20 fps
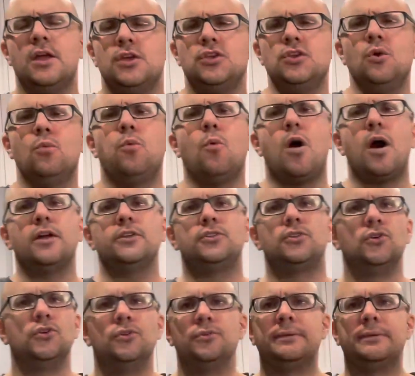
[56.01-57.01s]
You want
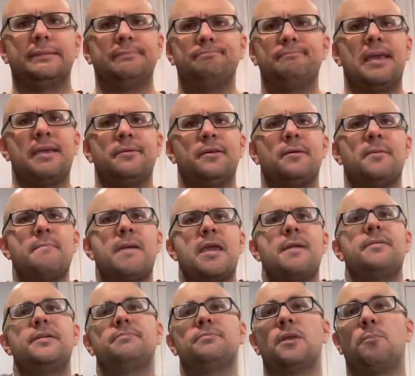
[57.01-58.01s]
to, you know,
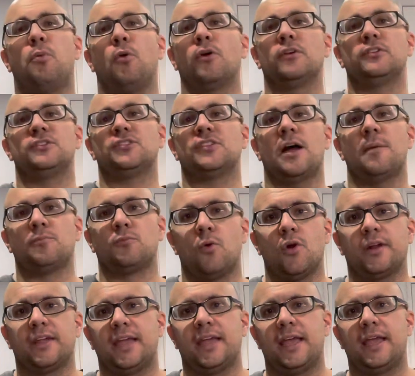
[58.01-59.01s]
maybe the port stopped
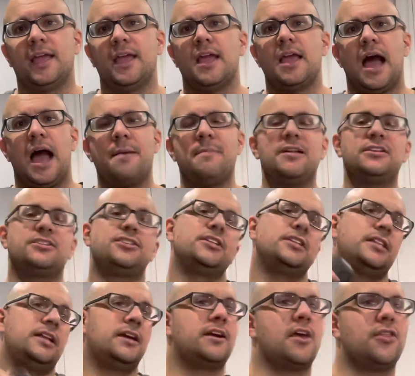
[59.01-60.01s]
working. I mentioned
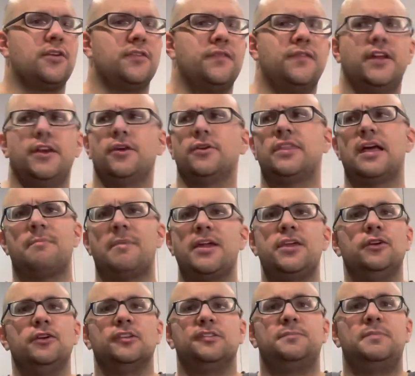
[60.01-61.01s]
in another video that my
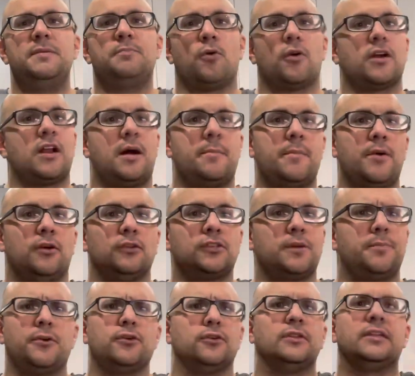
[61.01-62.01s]
U S B port on my old
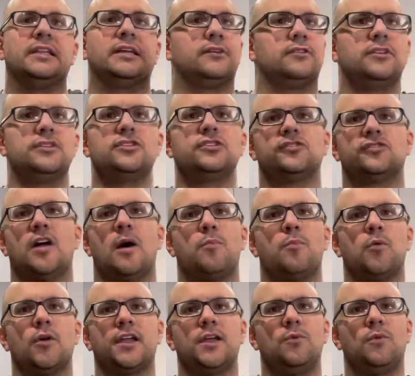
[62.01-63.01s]
computer literally just stopped
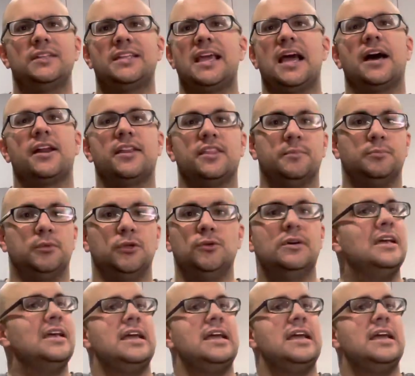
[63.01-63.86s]
working one day out of the blue,